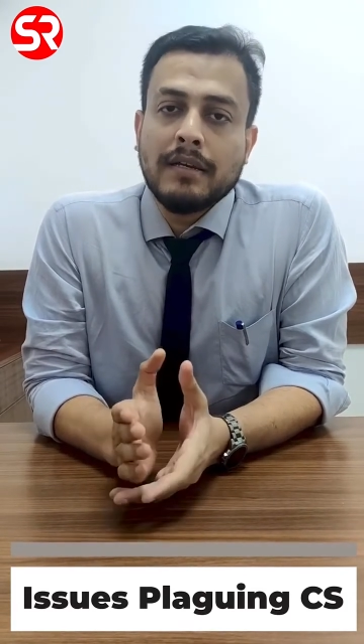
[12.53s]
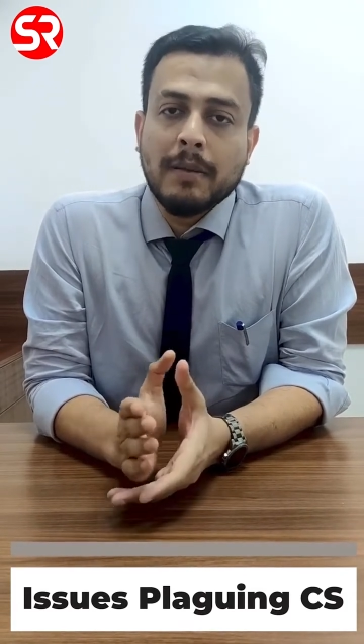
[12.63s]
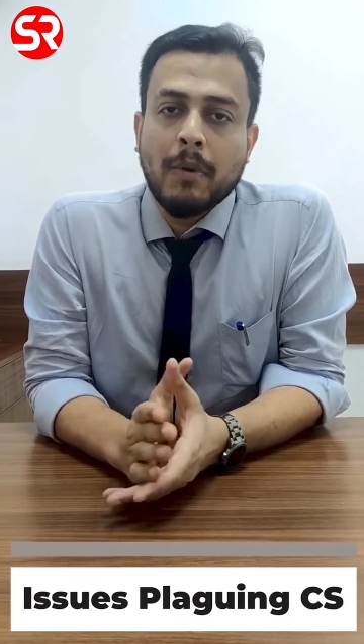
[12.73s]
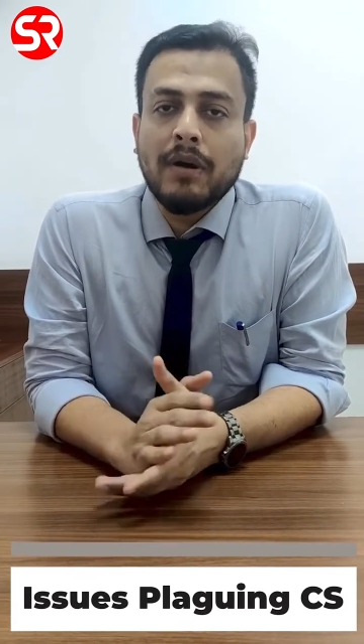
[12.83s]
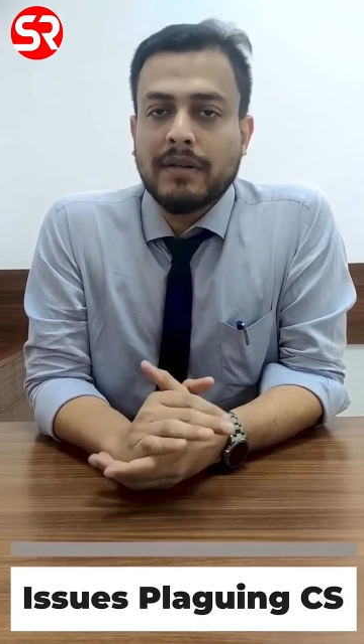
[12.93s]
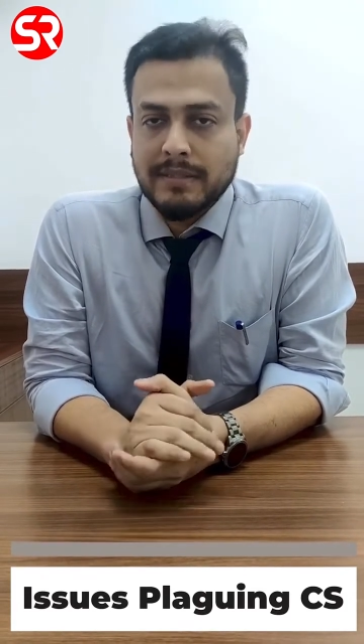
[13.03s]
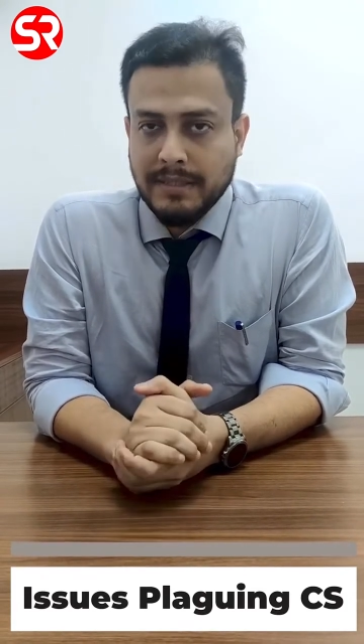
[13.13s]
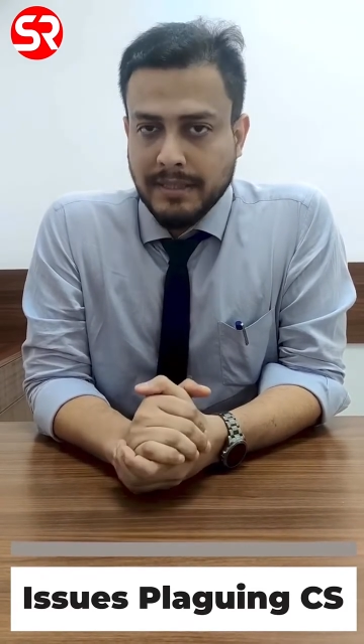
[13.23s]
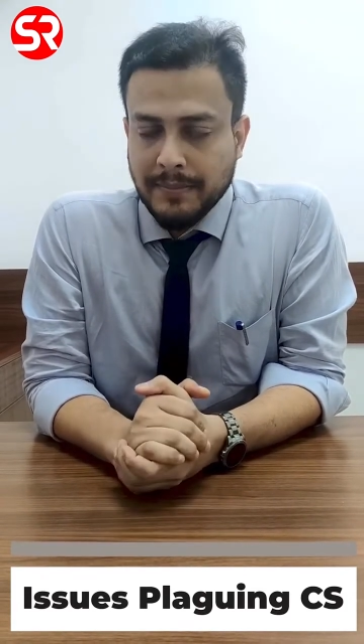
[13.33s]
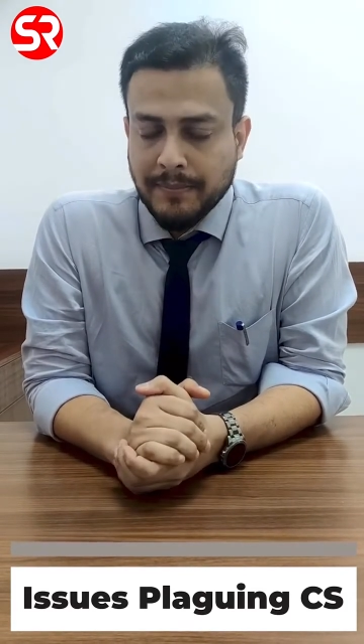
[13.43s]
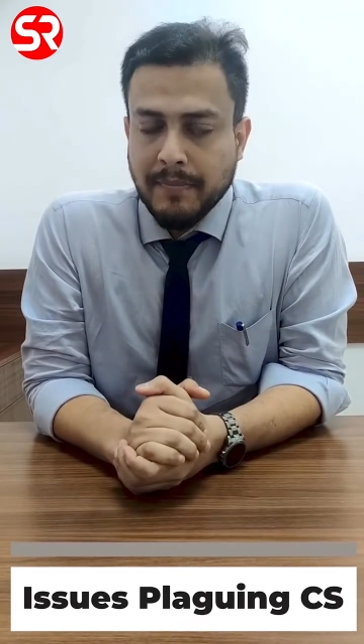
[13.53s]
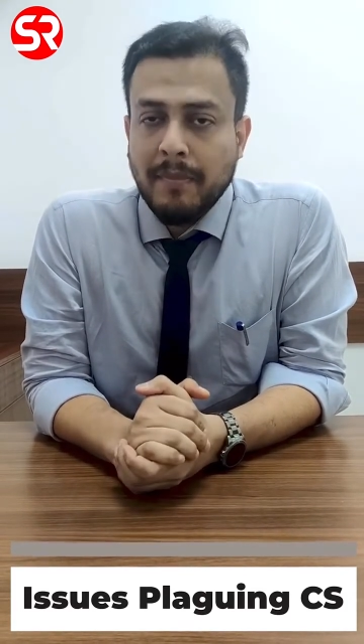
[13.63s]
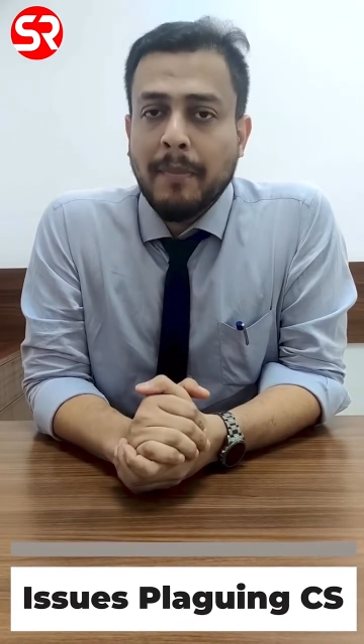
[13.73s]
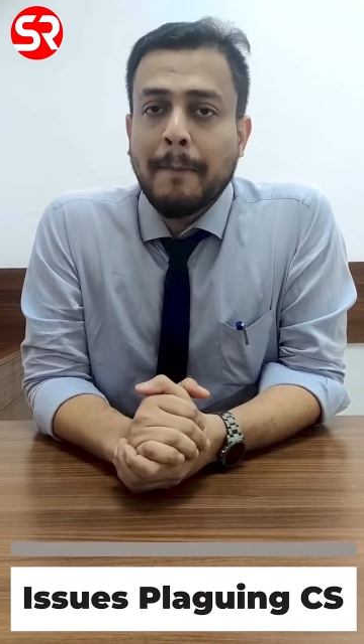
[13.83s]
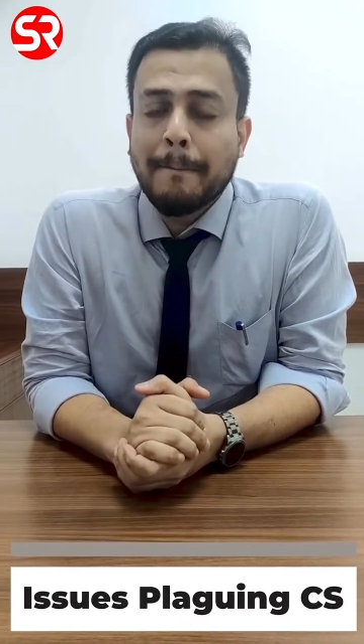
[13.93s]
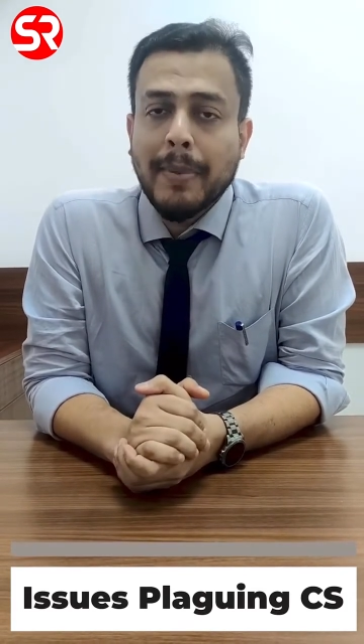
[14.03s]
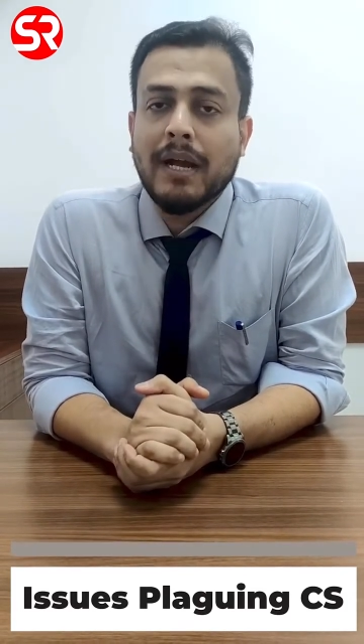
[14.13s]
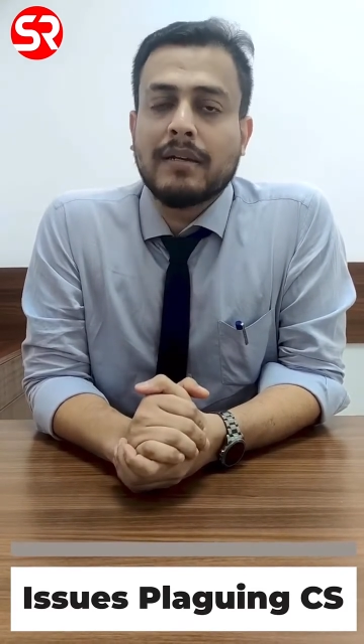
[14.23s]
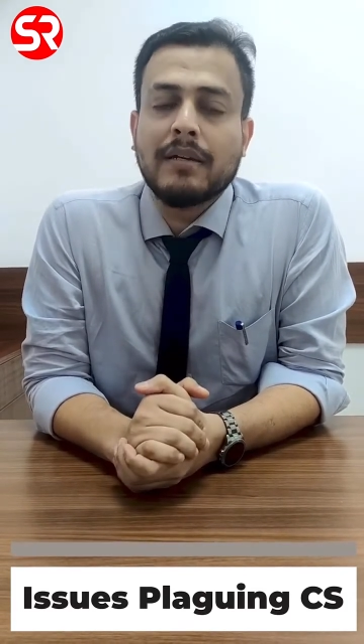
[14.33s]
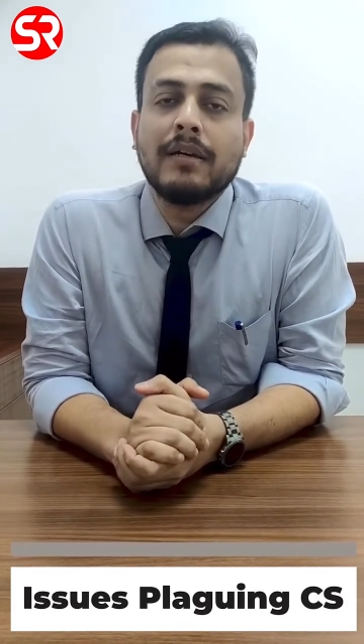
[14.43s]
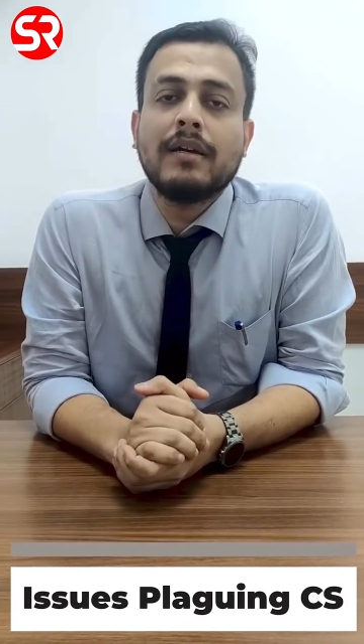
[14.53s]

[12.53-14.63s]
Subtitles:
democracy. But